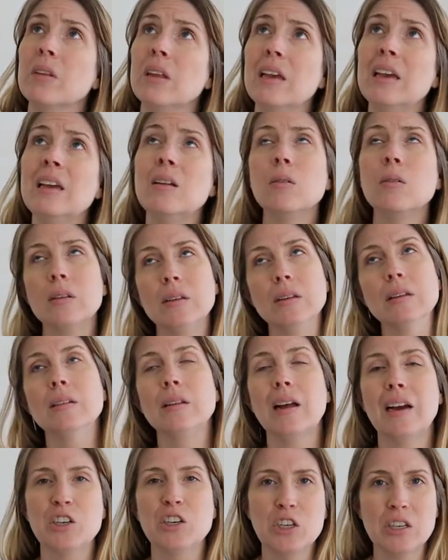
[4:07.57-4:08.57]
it
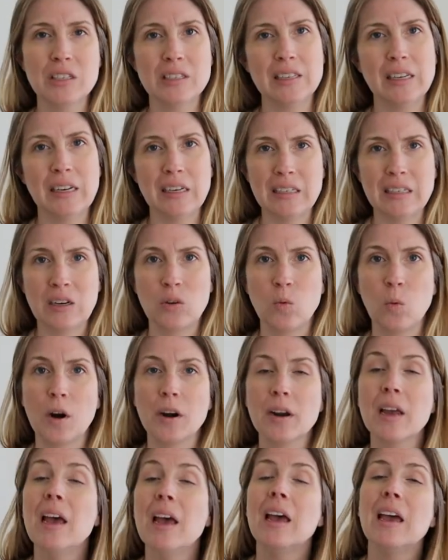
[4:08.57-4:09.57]
I shouldn't say it didn't
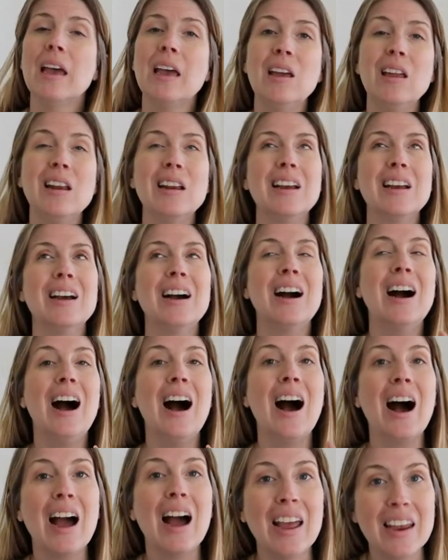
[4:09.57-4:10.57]
work. It
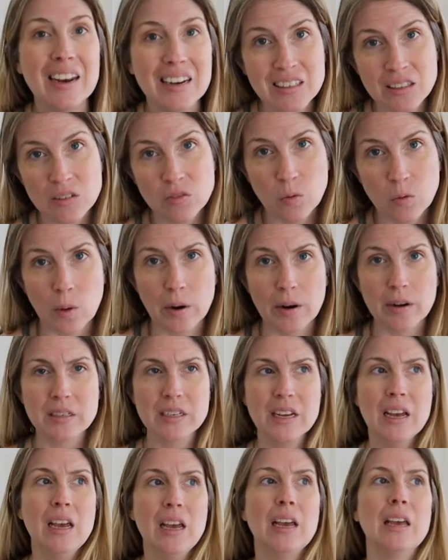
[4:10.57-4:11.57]
kind of
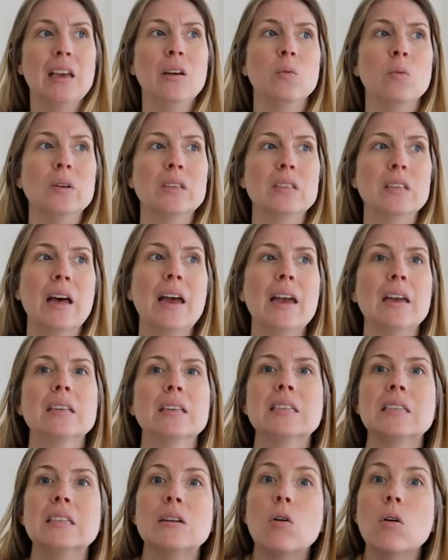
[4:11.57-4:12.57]
worked. It was like
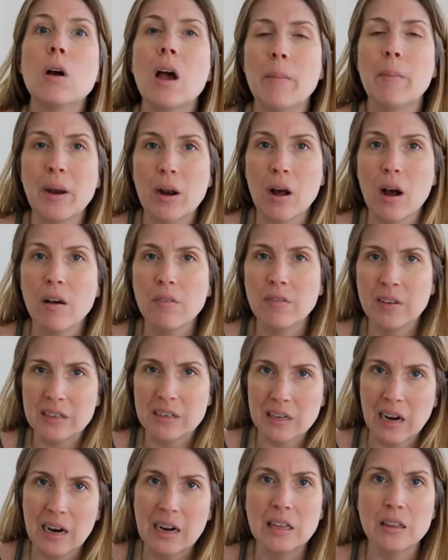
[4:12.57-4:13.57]
still coming off in
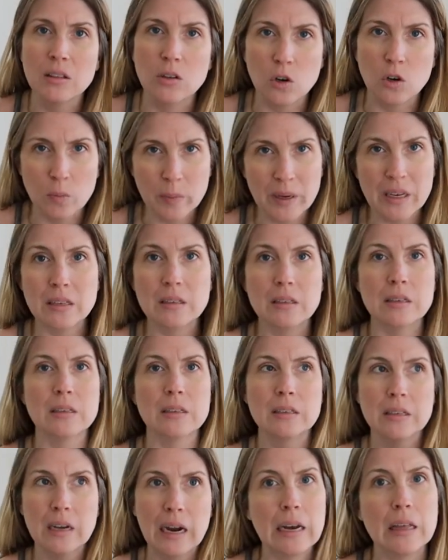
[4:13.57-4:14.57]
tiny little pieces
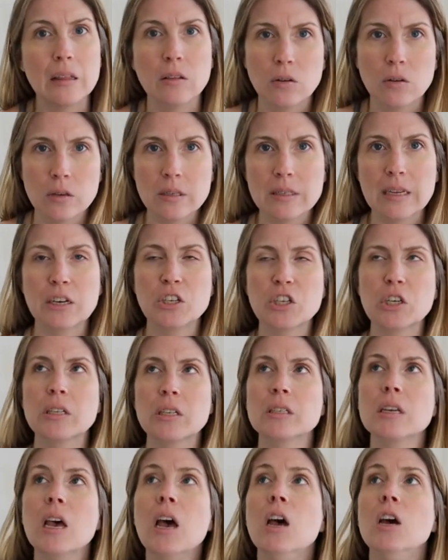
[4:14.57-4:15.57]
and tiny little
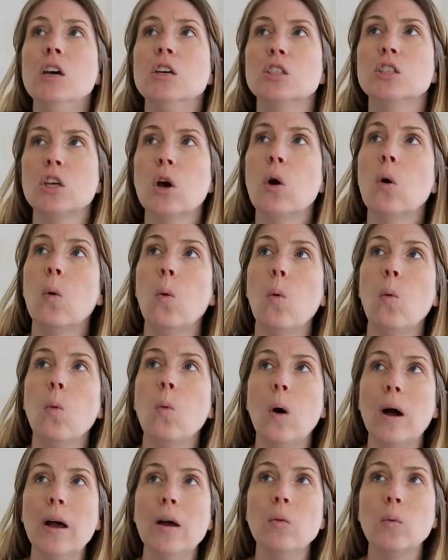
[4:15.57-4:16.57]
sections. So
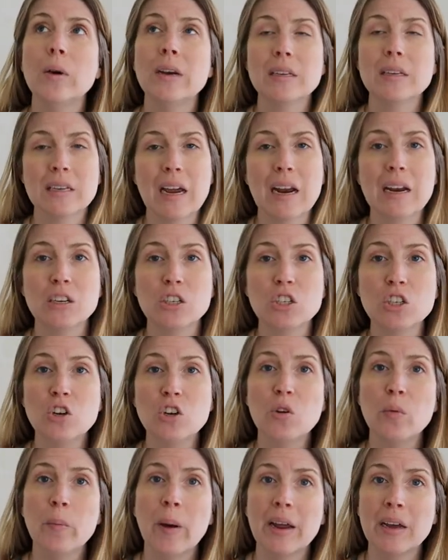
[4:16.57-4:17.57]
what we decided to
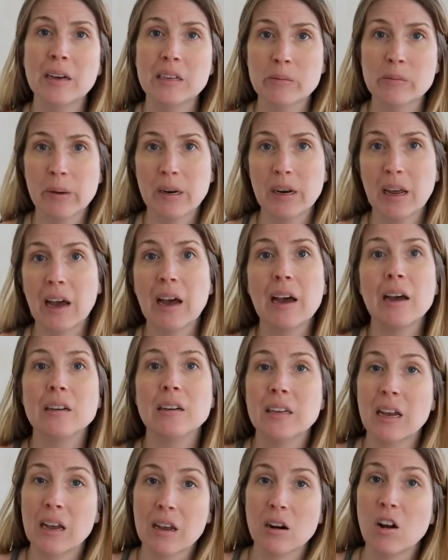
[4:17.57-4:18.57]
do, my husband
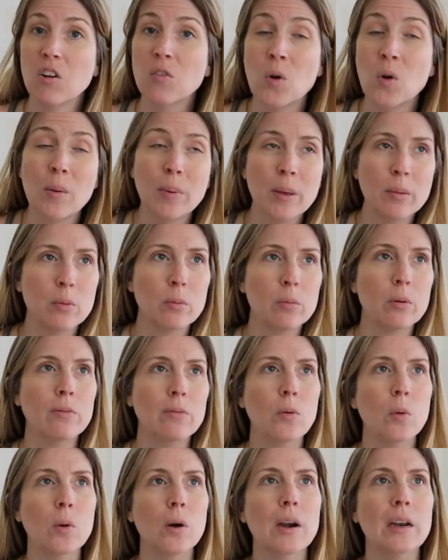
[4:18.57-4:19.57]
had taken off wallpaper
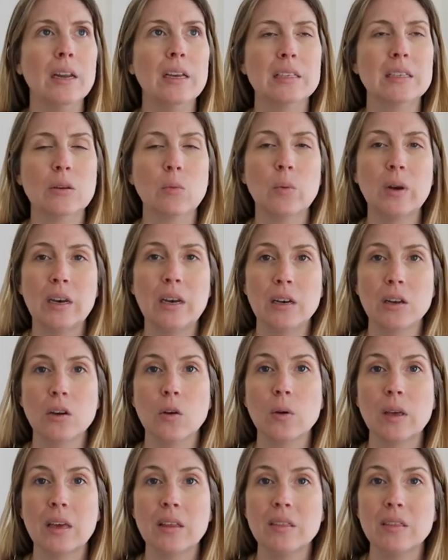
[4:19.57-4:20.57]
before and he said we need to
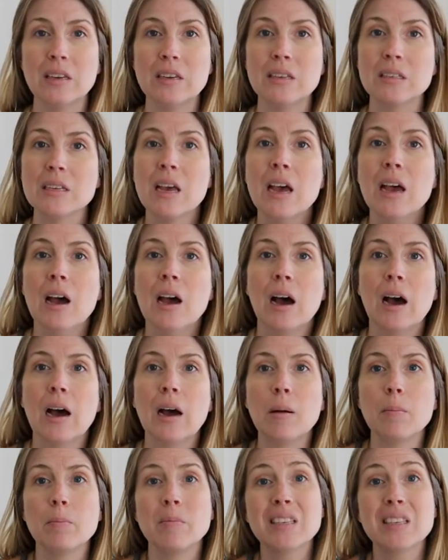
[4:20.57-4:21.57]
go get these
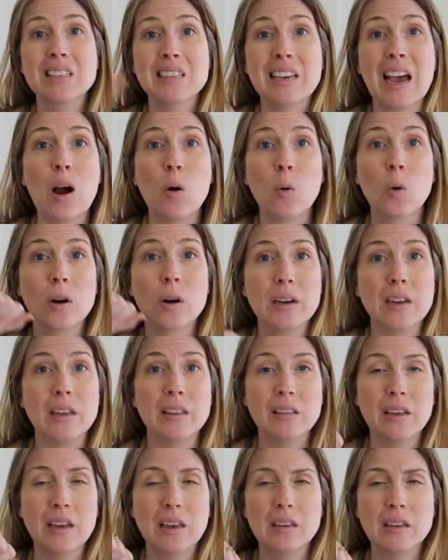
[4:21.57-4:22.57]
um,
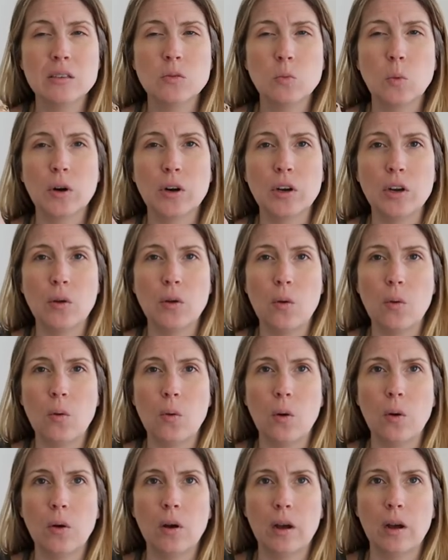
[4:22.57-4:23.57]
scouring things where
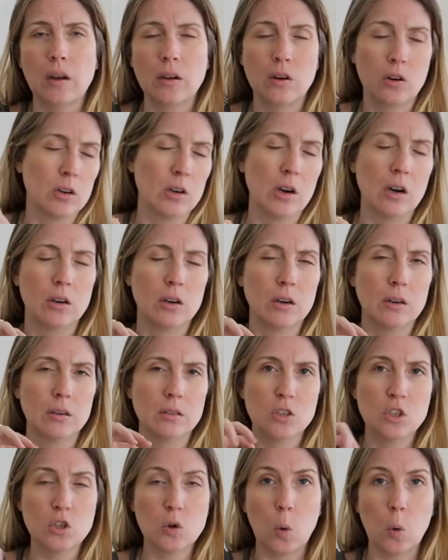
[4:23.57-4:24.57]
you, uh, or,
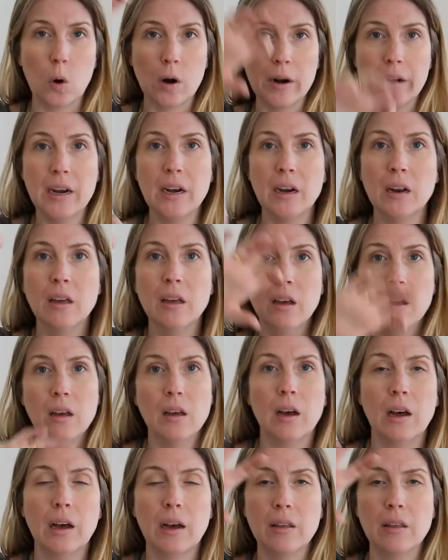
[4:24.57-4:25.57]
scoring
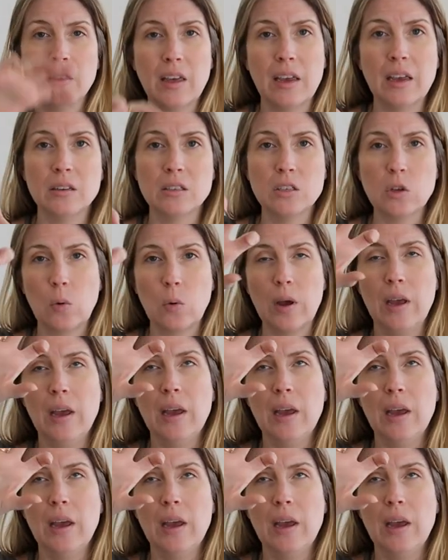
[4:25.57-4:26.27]
uh, things. So,